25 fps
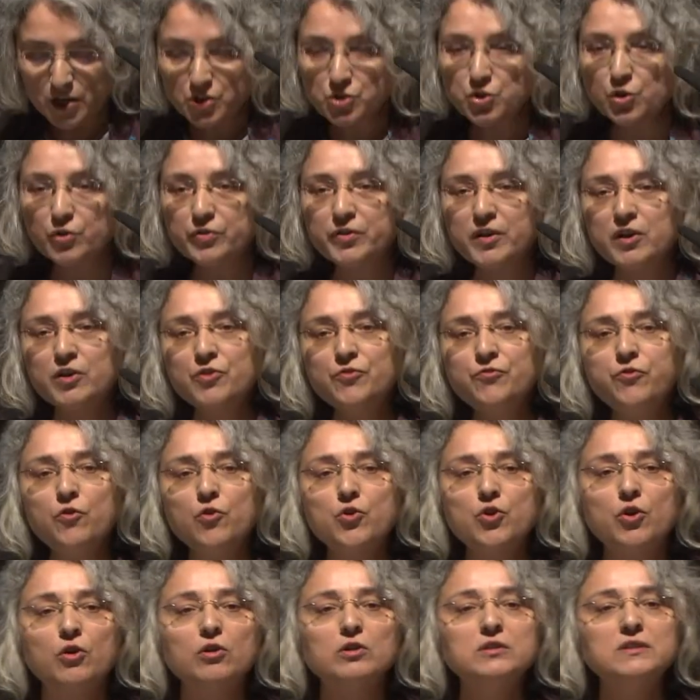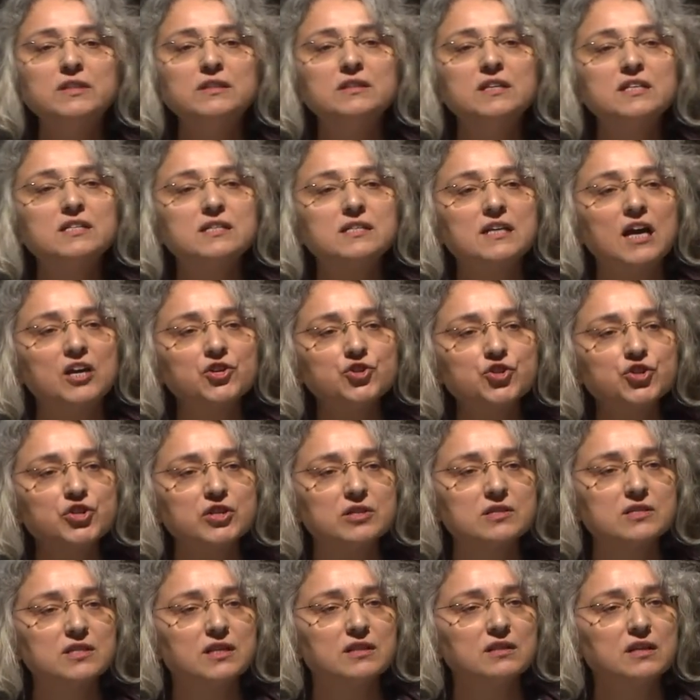So therefore, all the
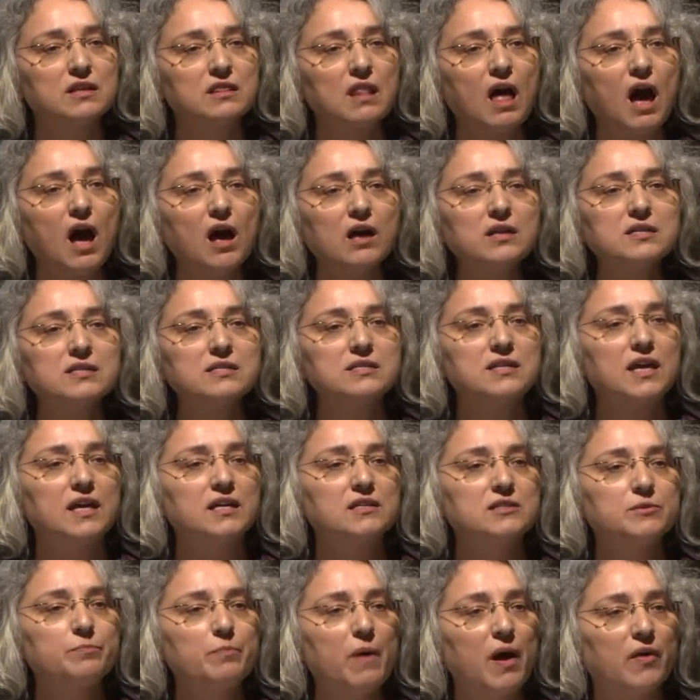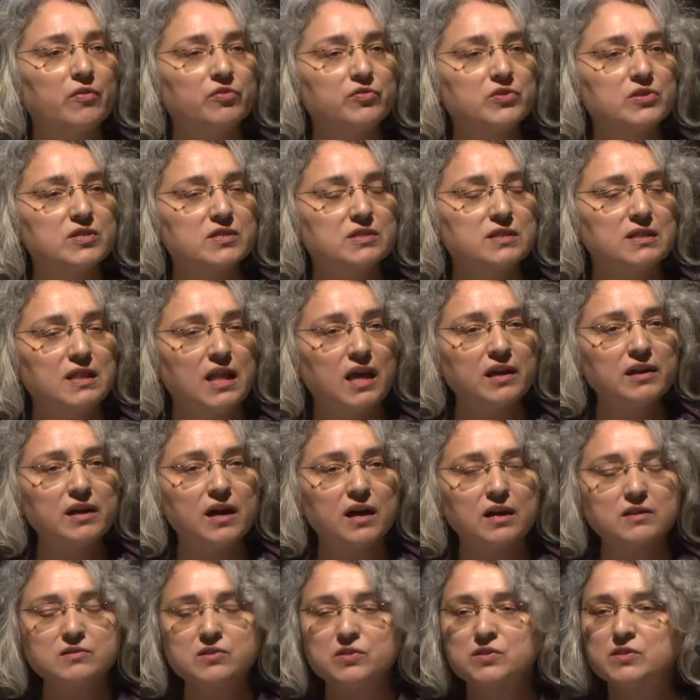discussions in the last eight months led
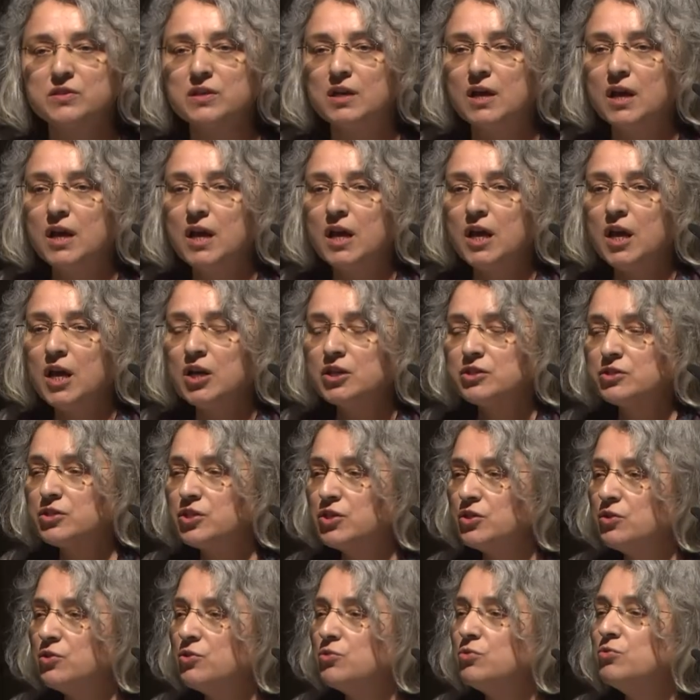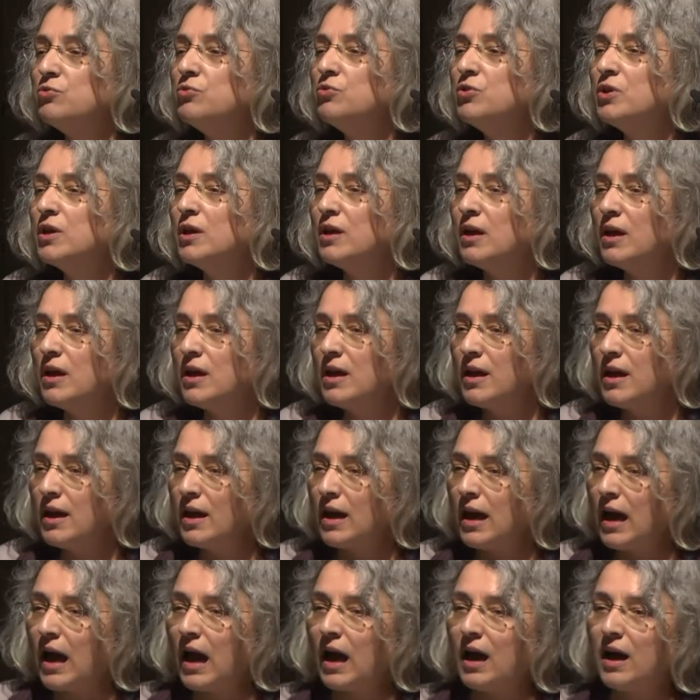us to
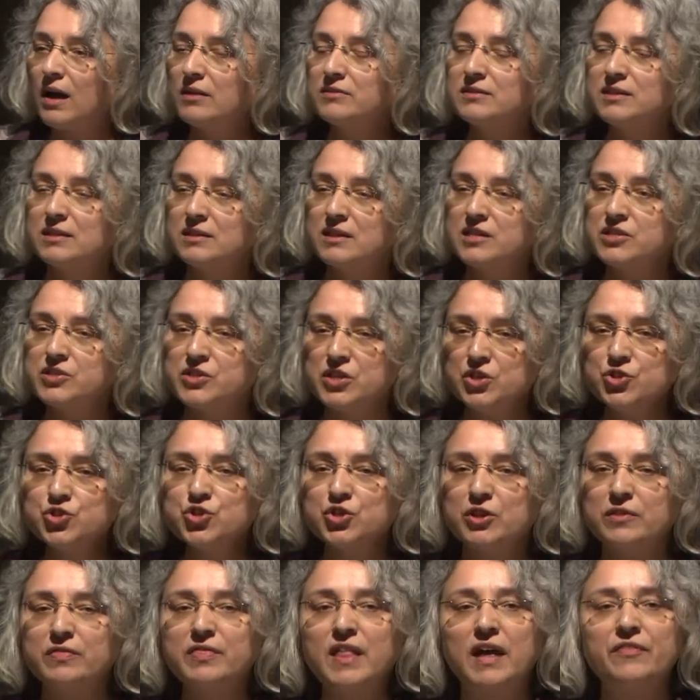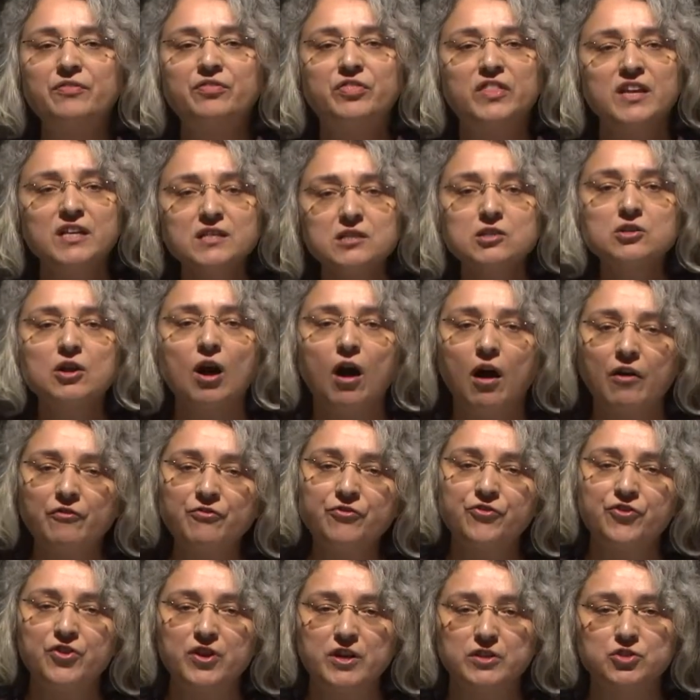uh, the decision that this
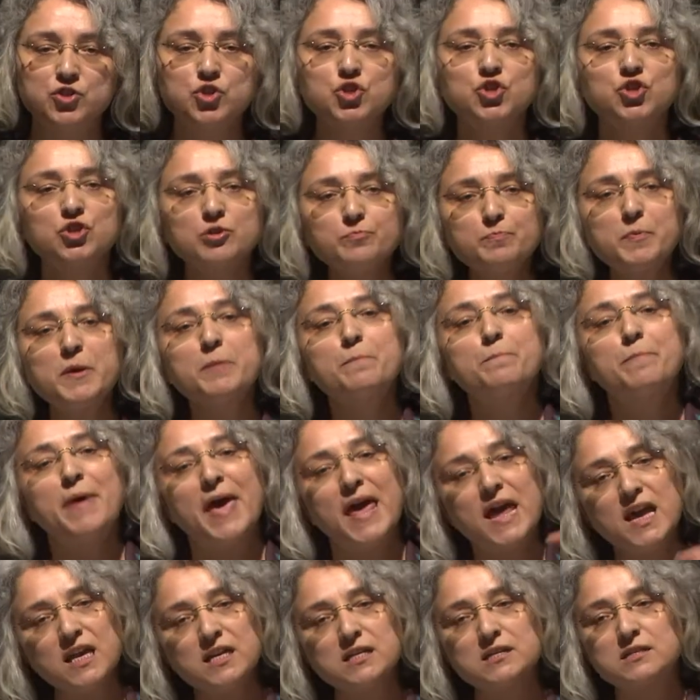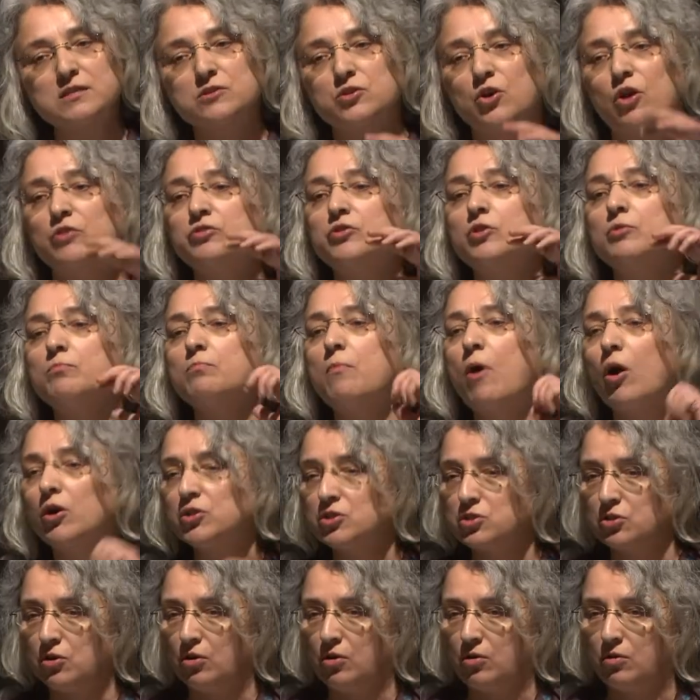conference should be based on the
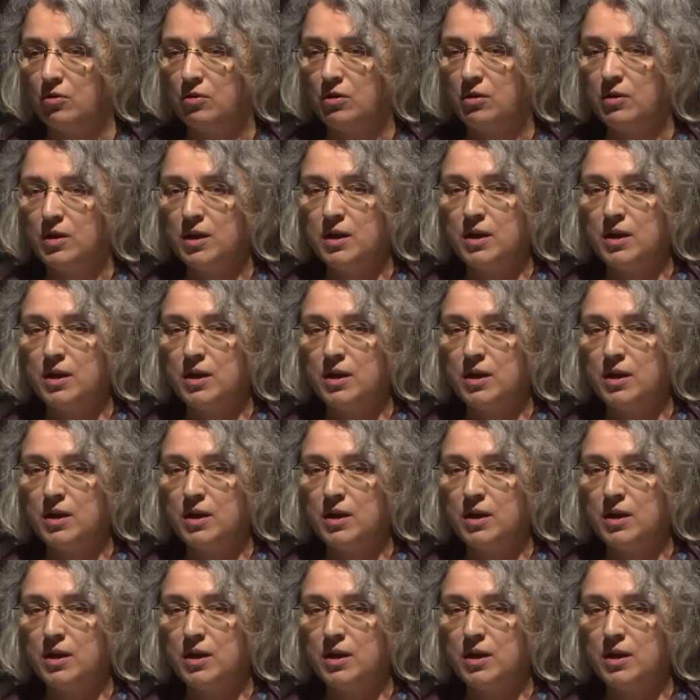motto,